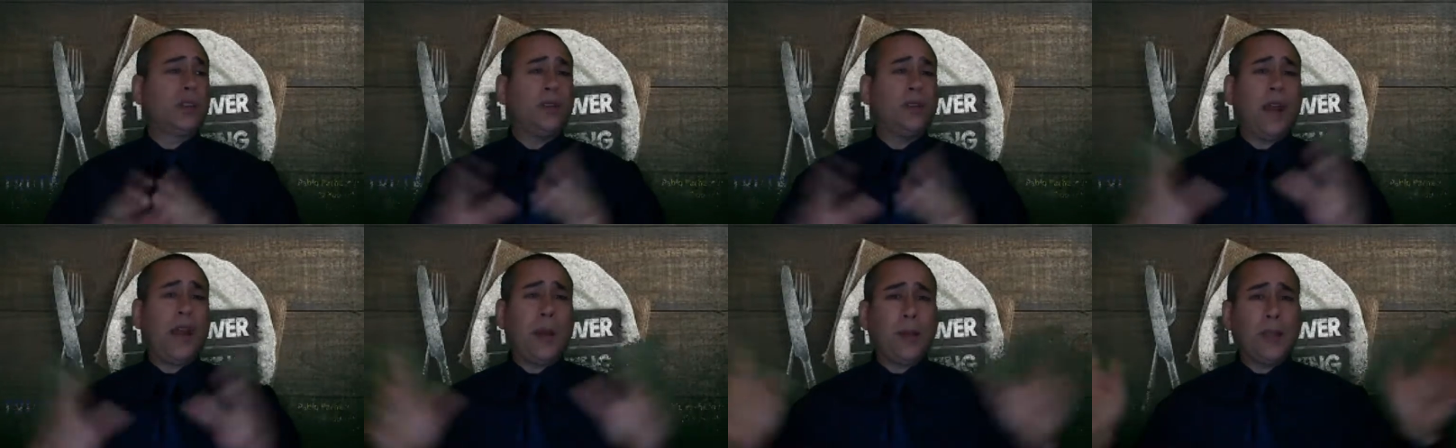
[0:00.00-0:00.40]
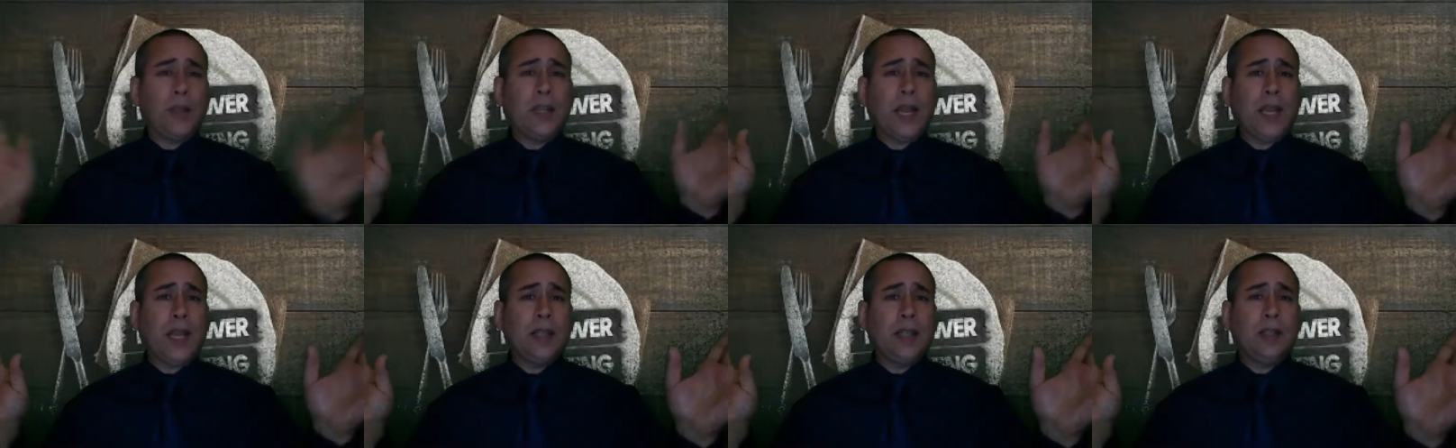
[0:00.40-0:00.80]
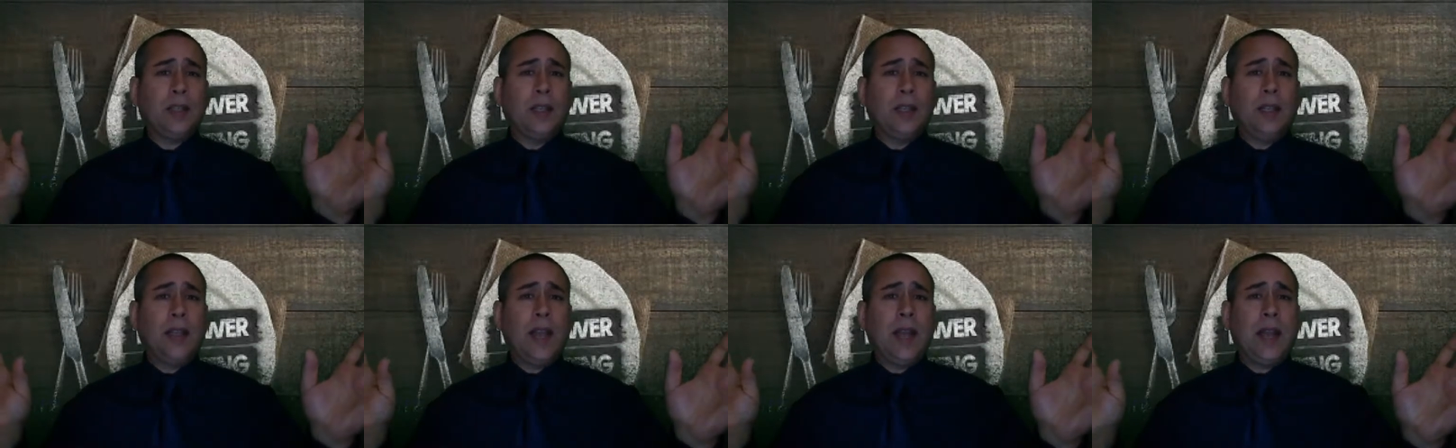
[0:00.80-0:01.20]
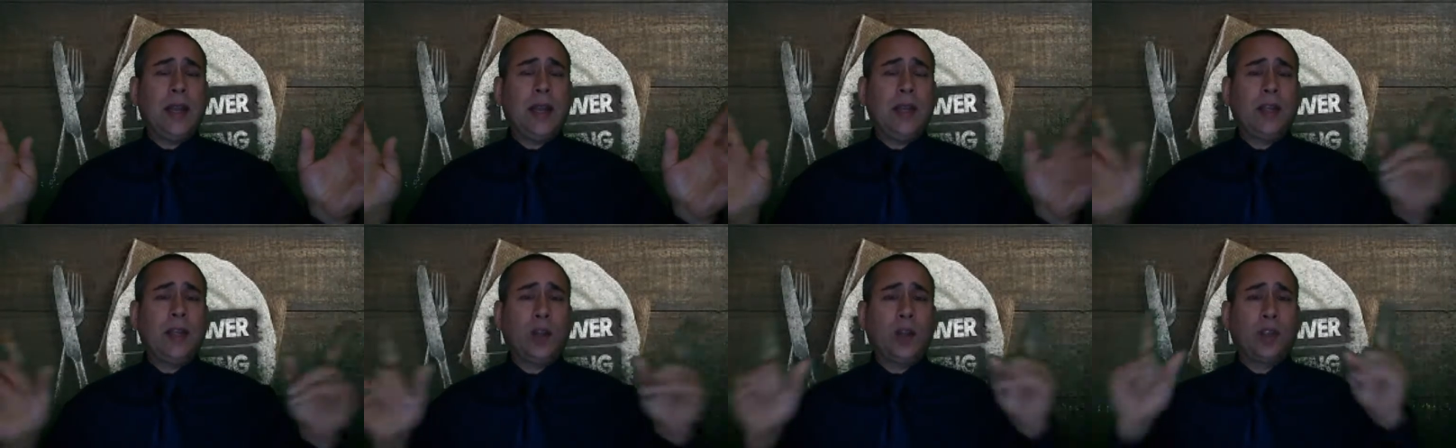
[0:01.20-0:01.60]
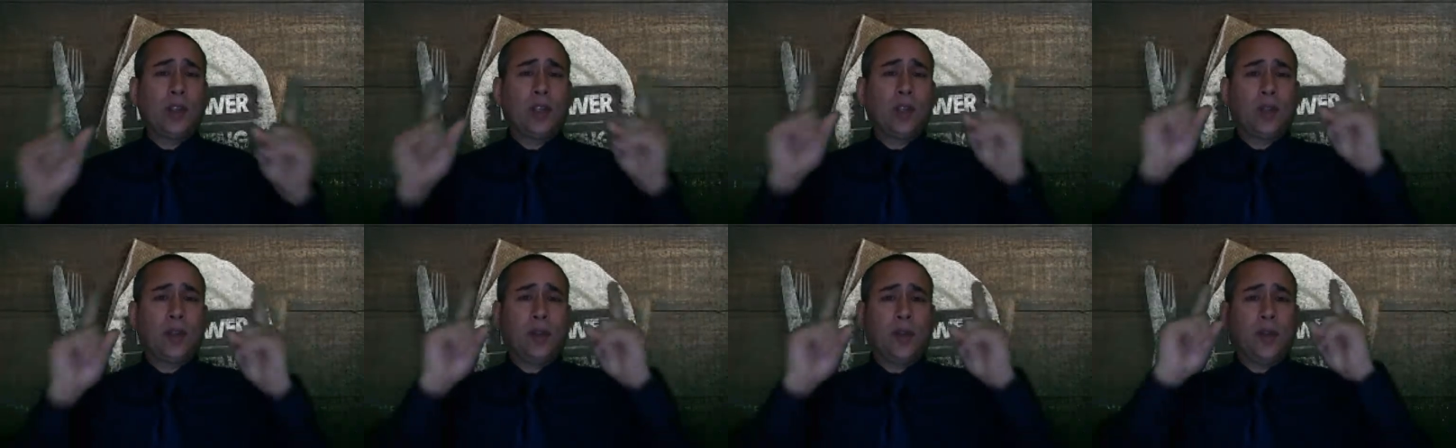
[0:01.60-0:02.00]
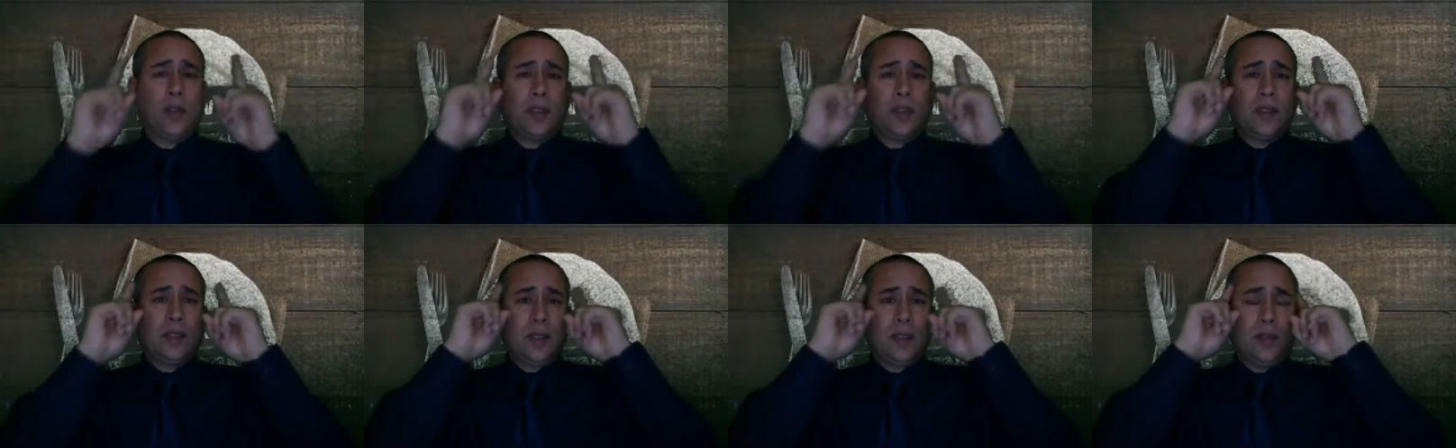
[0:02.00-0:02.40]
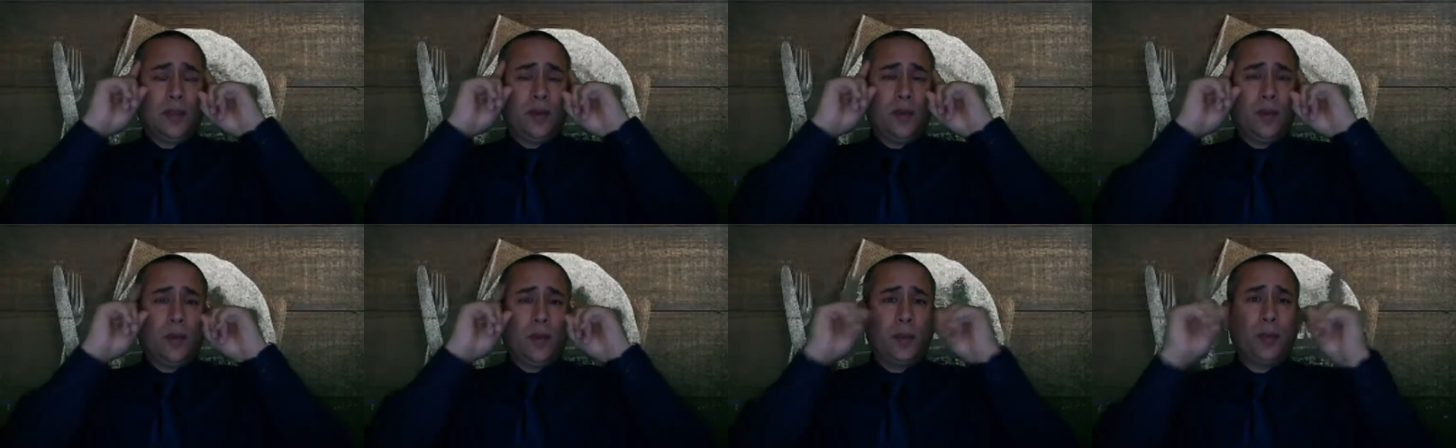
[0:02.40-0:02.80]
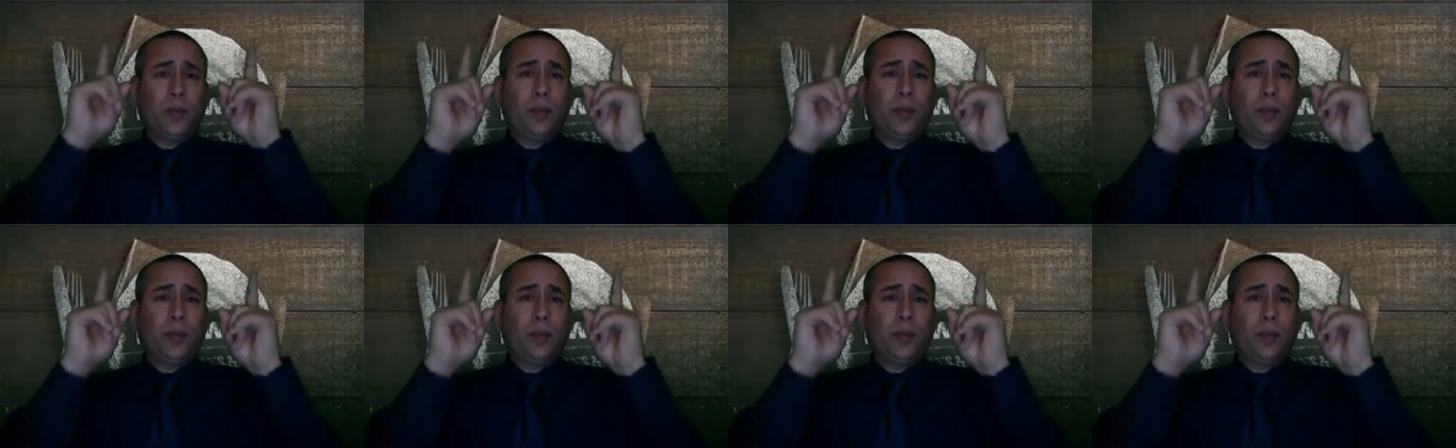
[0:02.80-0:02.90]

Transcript: of appetite and indulgence of sinful